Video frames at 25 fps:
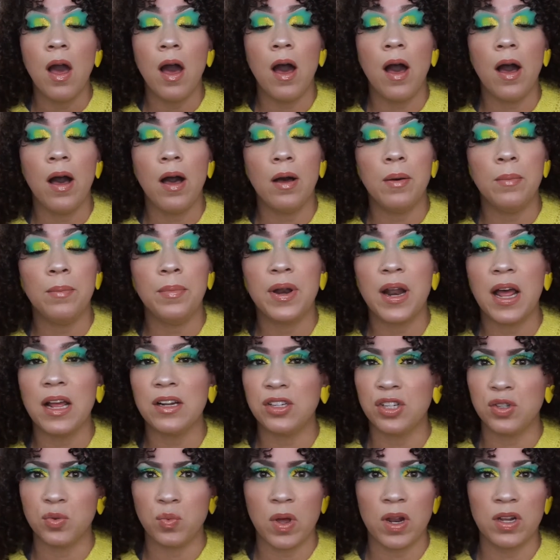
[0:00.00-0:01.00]
Um, but I
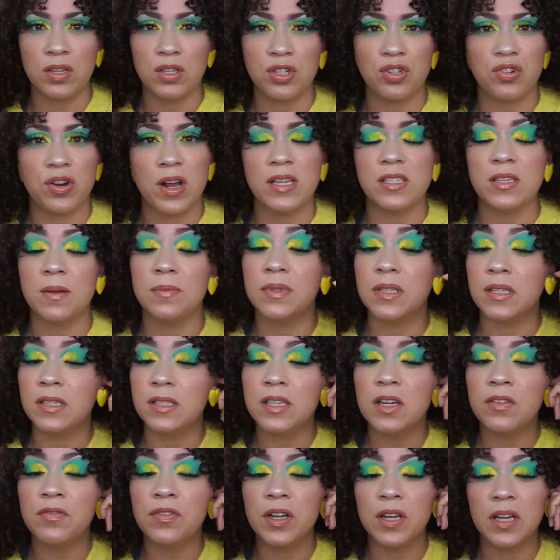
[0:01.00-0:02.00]
just wanted to try something
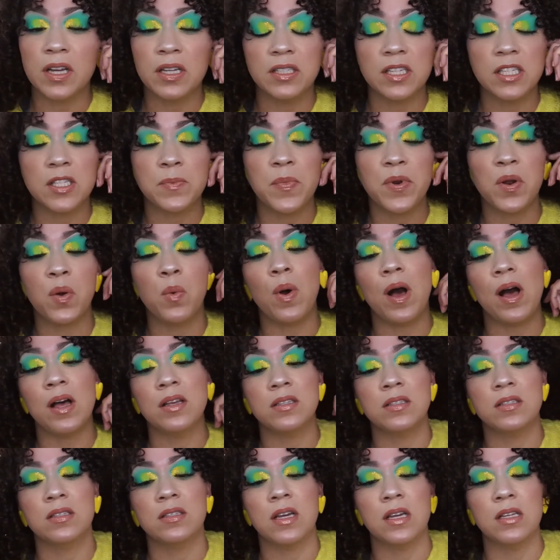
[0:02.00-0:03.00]
different because it's been a while
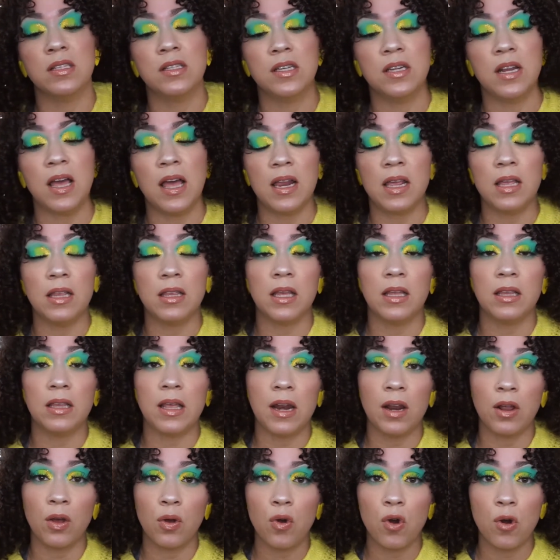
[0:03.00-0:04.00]
since I did anything
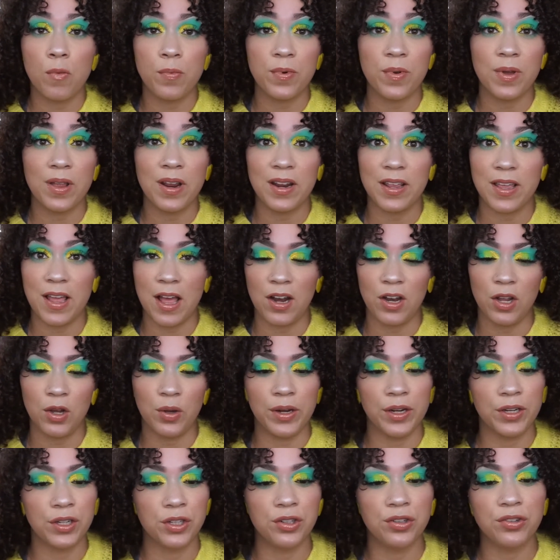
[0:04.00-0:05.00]
that incorporated yellow
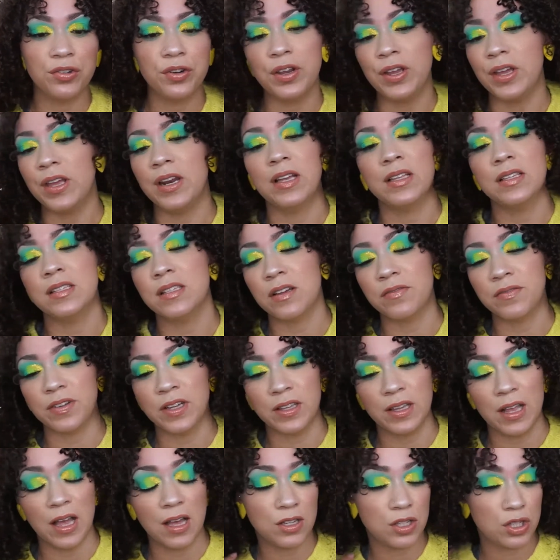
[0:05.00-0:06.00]
and green and stuff
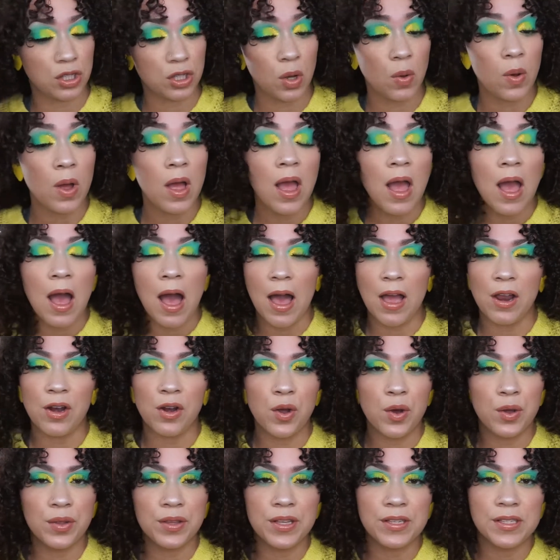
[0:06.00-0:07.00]
like that. So I
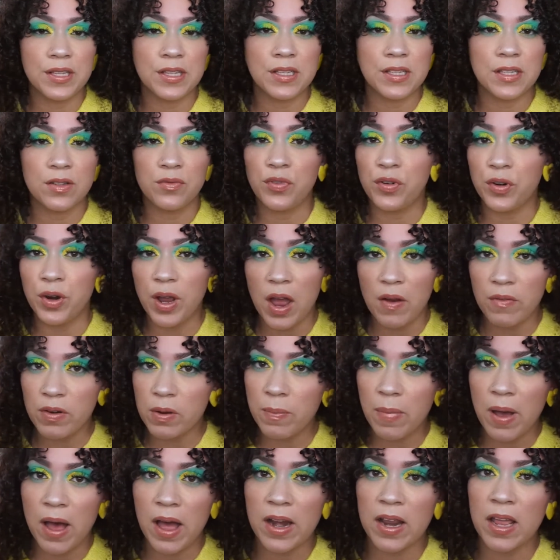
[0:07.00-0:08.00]
know this isn't for
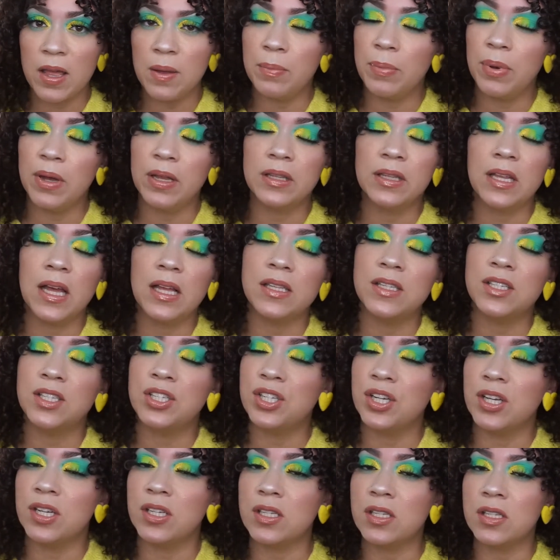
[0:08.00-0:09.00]
everybody, but that's
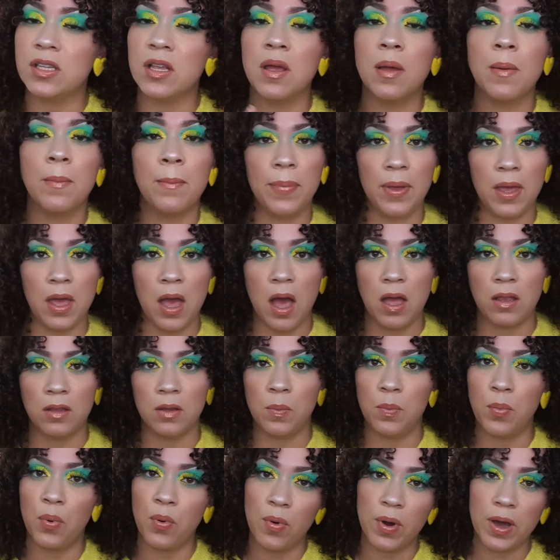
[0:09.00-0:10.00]
just beyond the
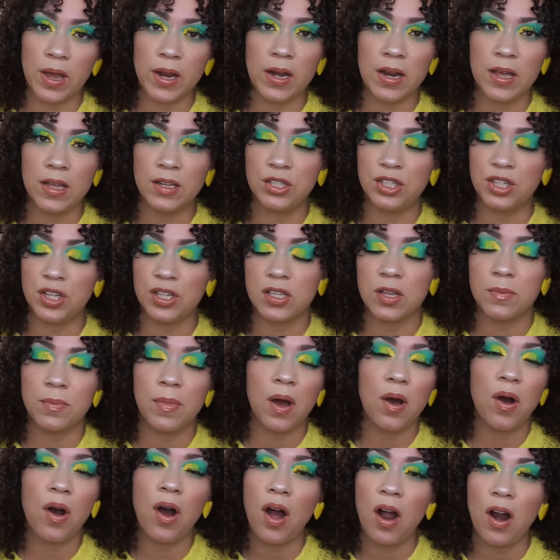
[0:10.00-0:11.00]
point. It's just
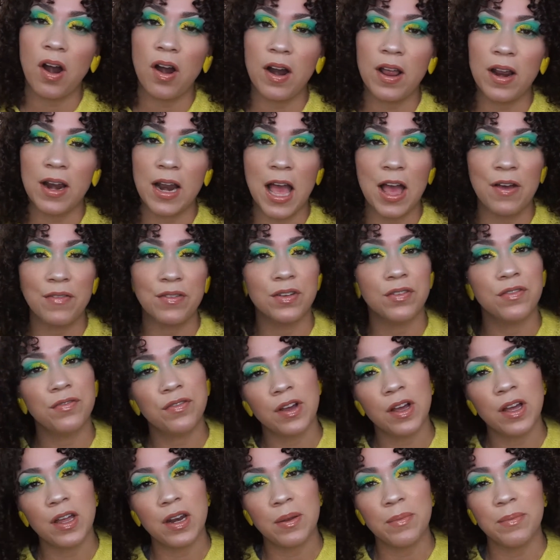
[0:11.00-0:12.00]
about art and having
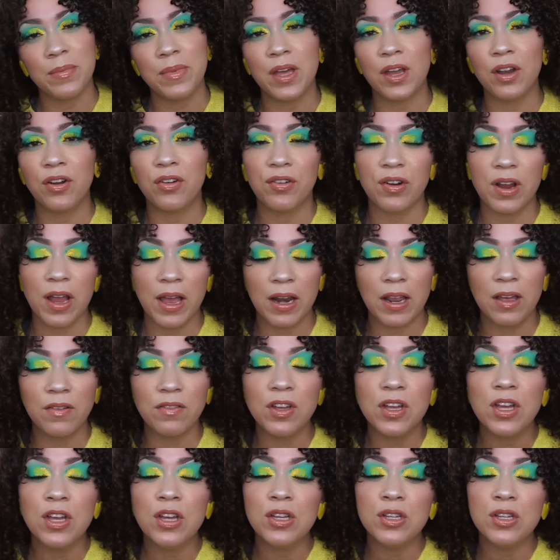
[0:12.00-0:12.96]
fun and being creative.